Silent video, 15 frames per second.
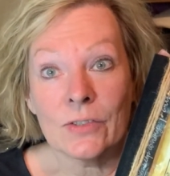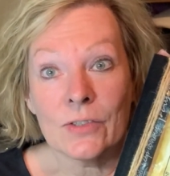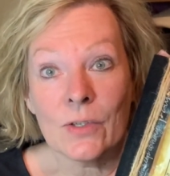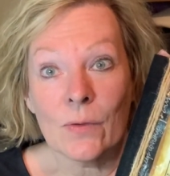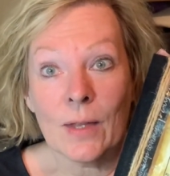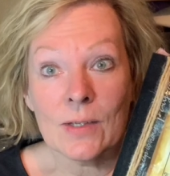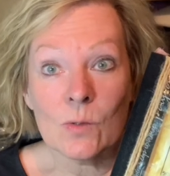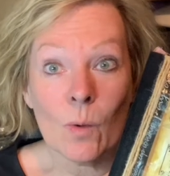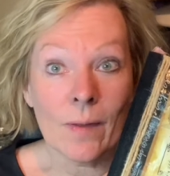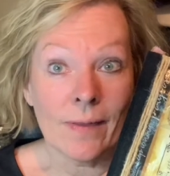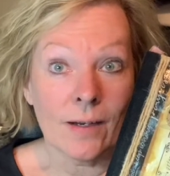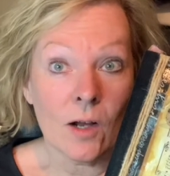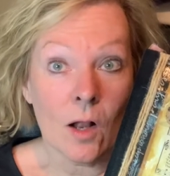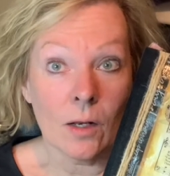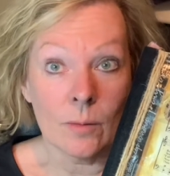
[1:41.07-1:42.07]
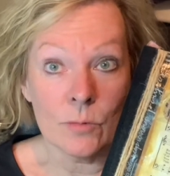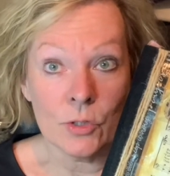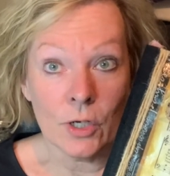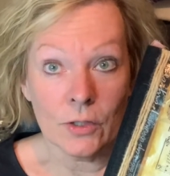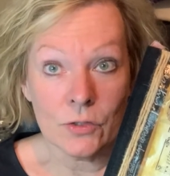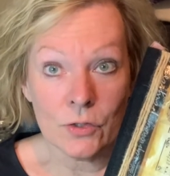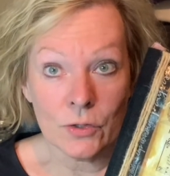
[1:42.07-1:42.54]
So that's why they call them
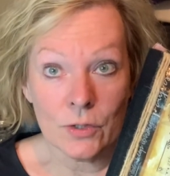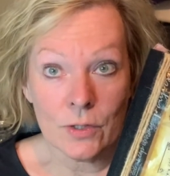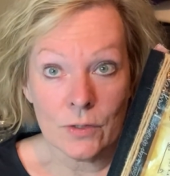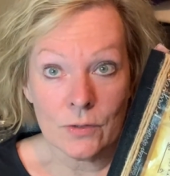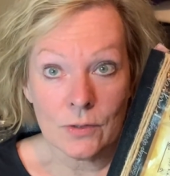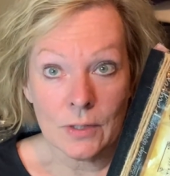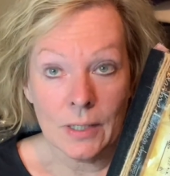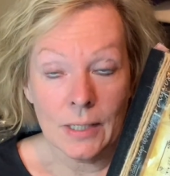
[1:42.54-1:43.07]
junk journals.